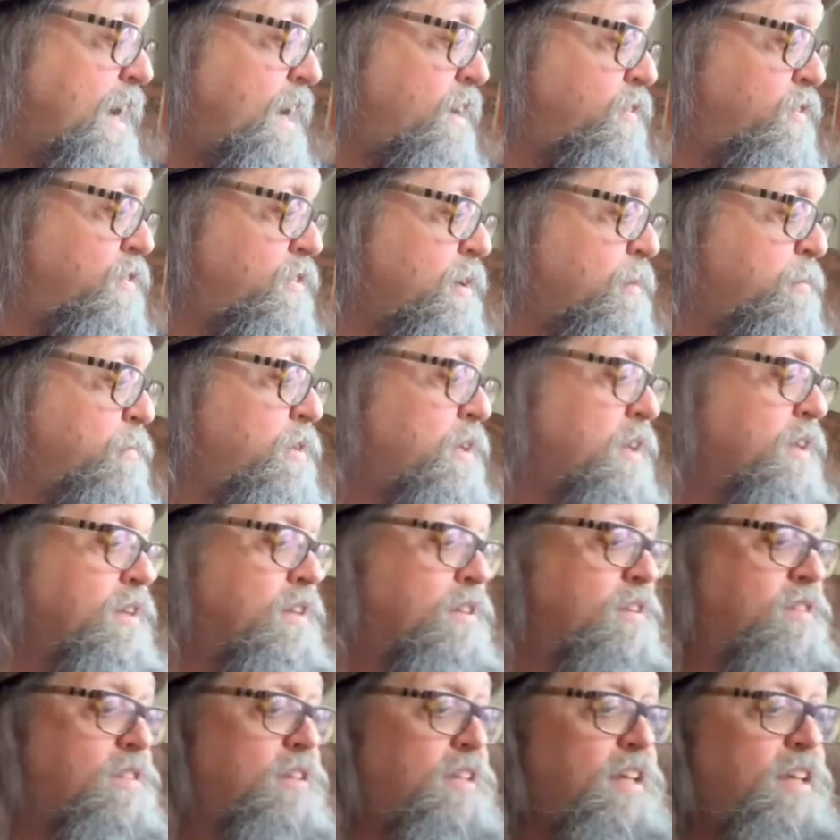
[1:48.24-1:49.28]
something
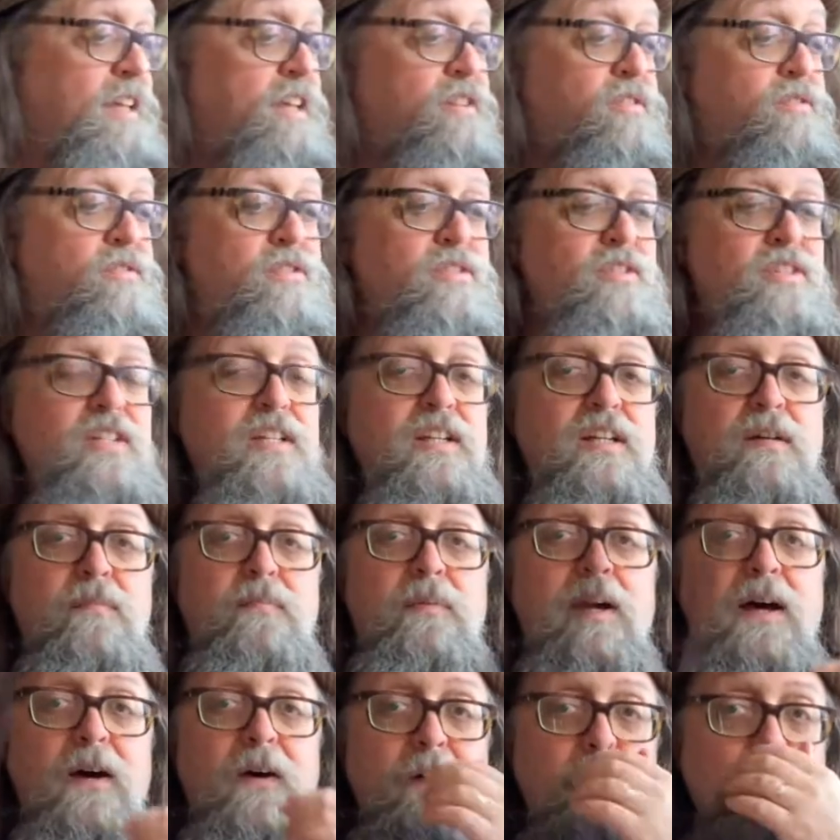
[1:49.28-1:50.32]
that's interesting
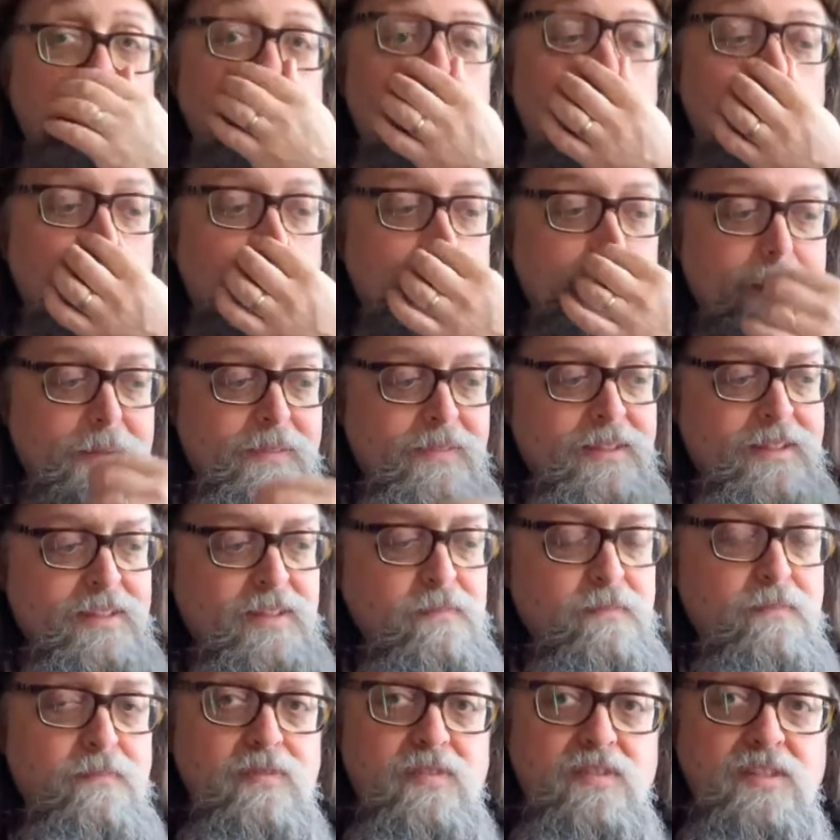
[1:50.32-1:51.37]
about, that's
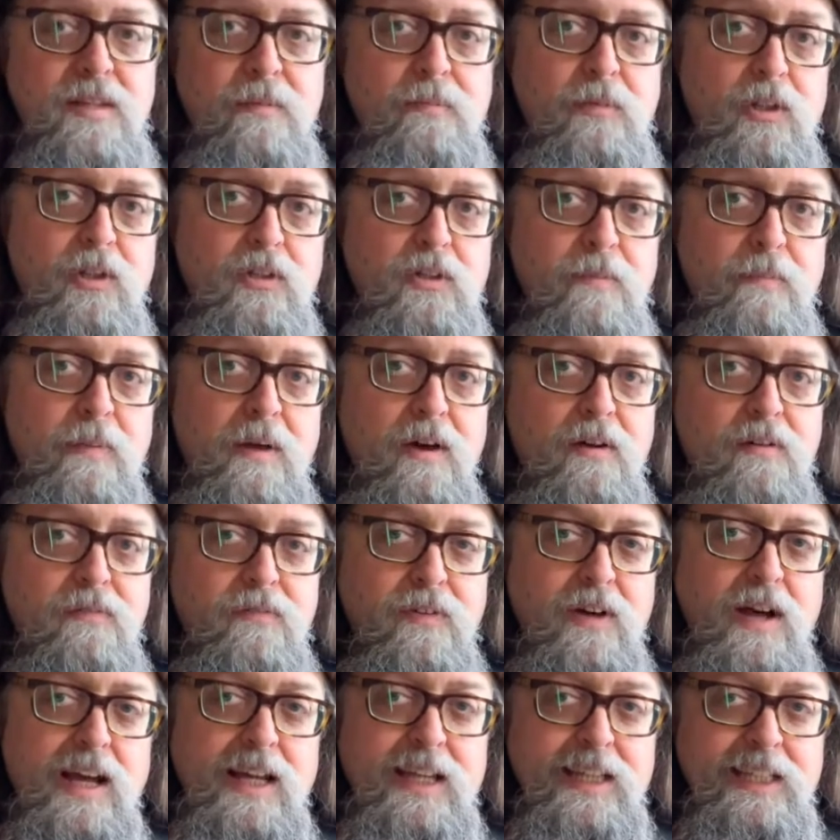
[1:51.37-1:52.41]
similar about a
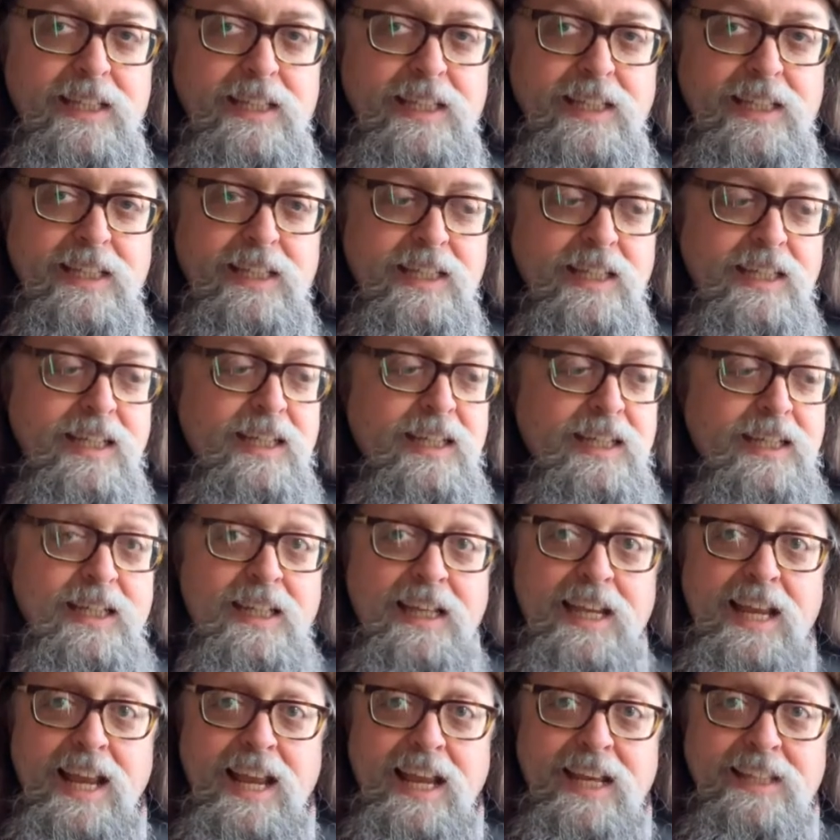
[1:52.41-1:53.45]
violin
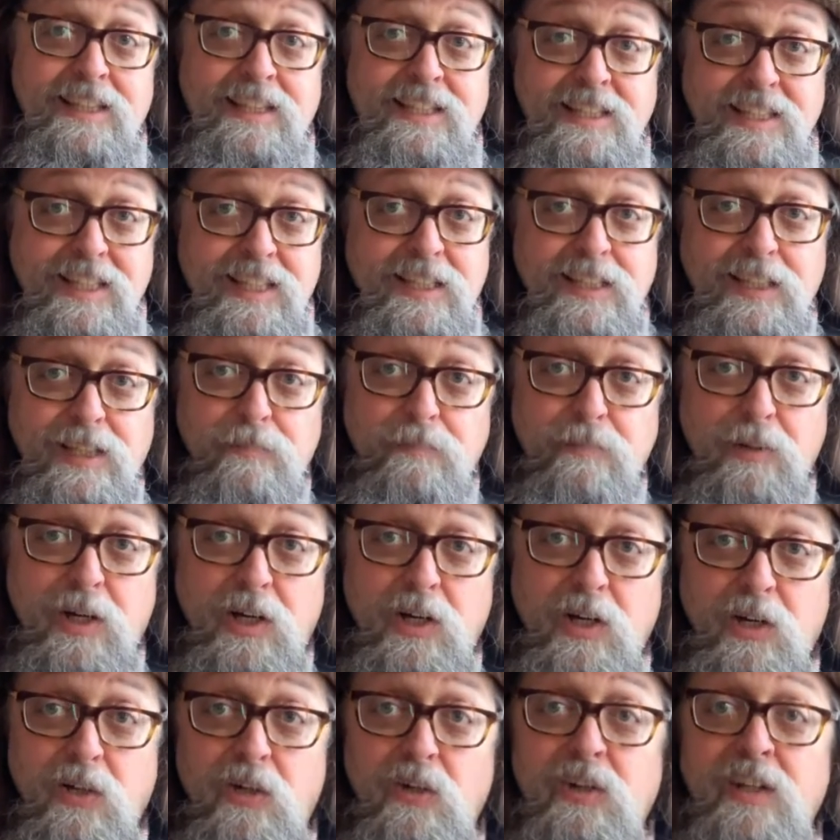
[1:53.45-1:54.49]
and the Diddley
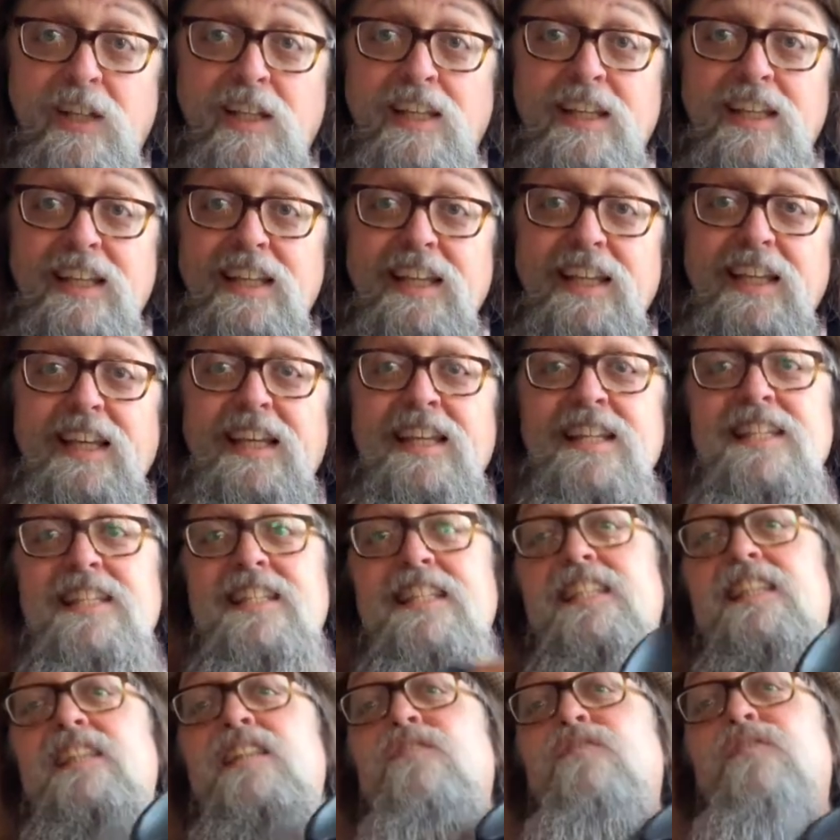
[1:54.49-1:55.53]
Bow
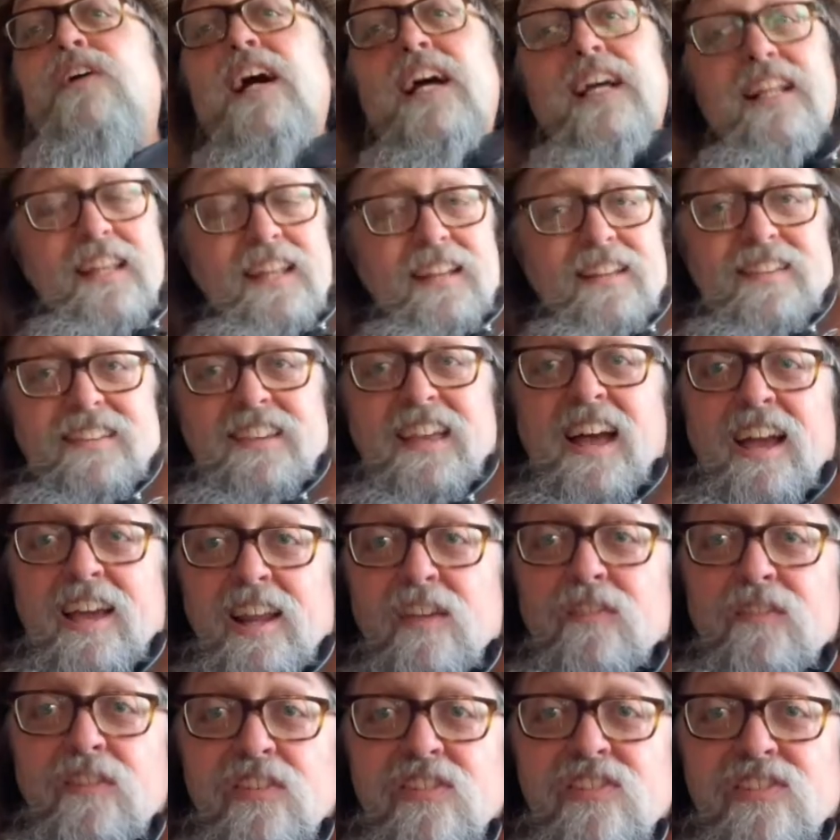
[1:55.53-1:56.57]
is the violin's kind
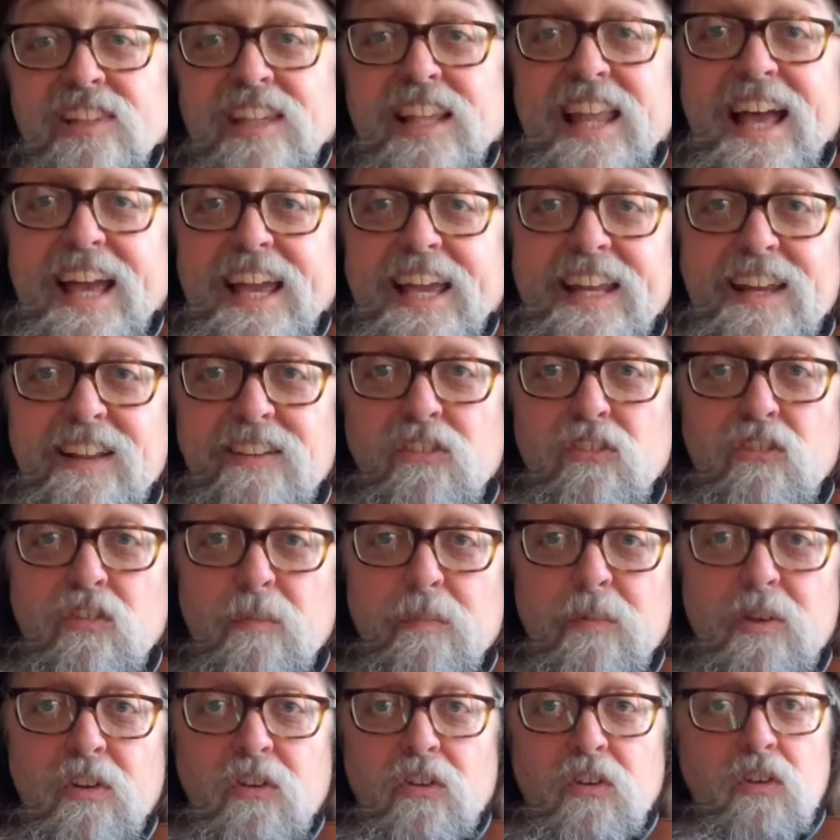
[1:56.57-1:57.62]
of a slide
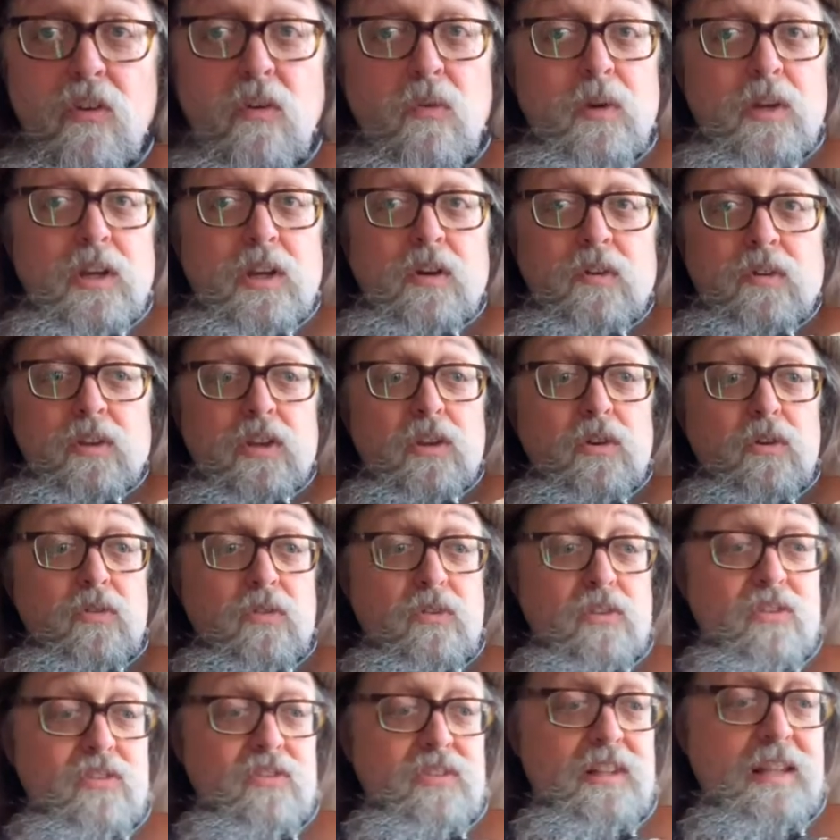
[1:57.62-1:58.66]
instrument too. We don't
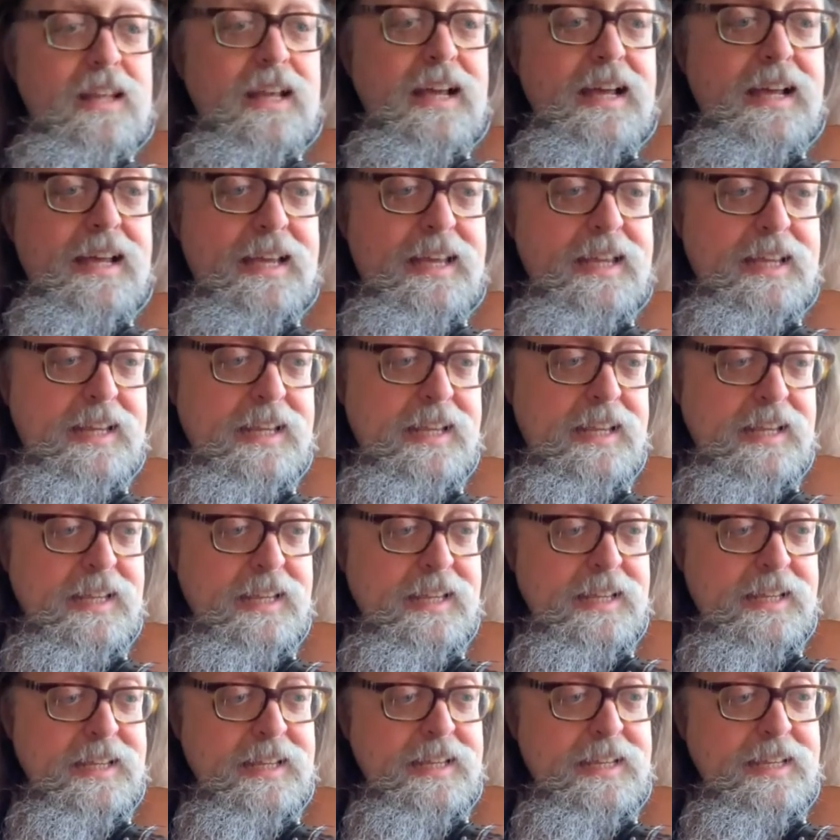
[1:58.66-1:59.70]
use a slide
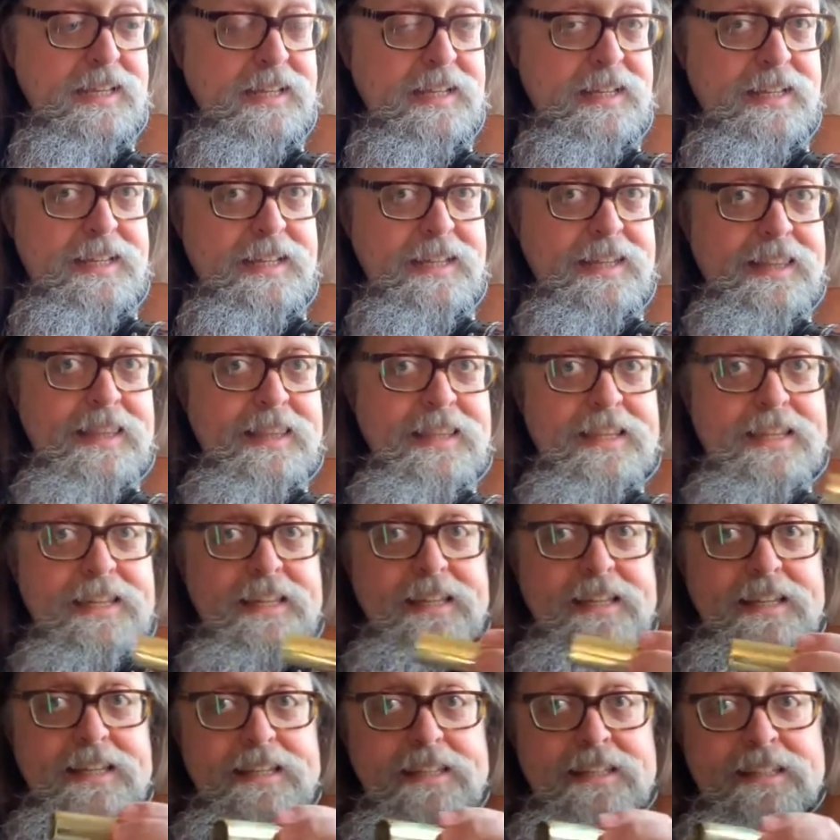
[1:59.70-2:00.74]
like
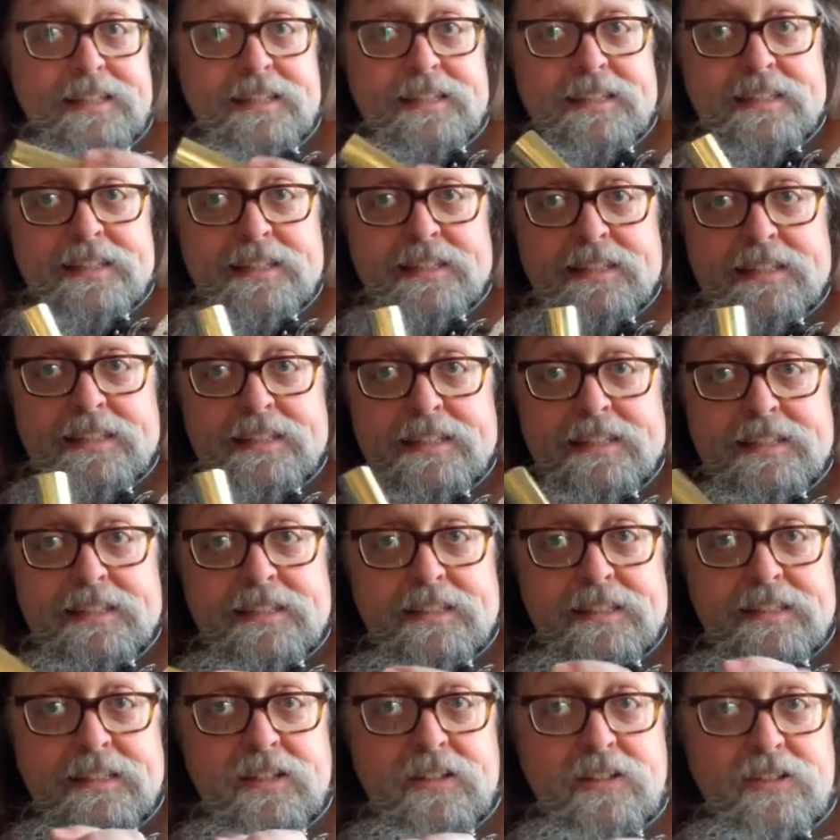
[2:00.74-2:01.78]
this,
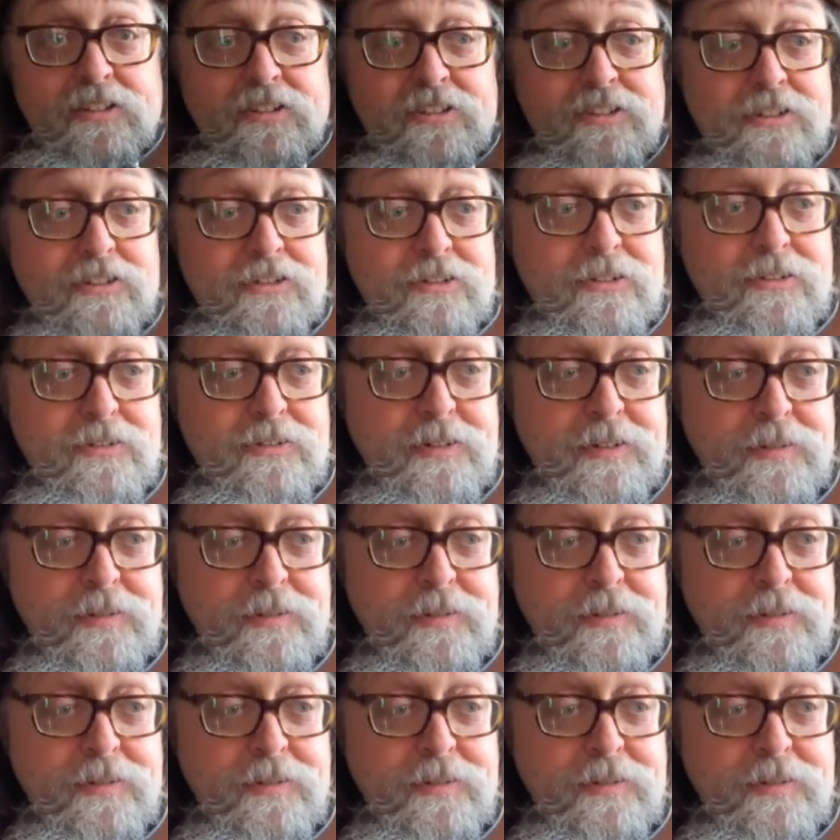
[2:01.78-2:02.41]
that I'll show you in a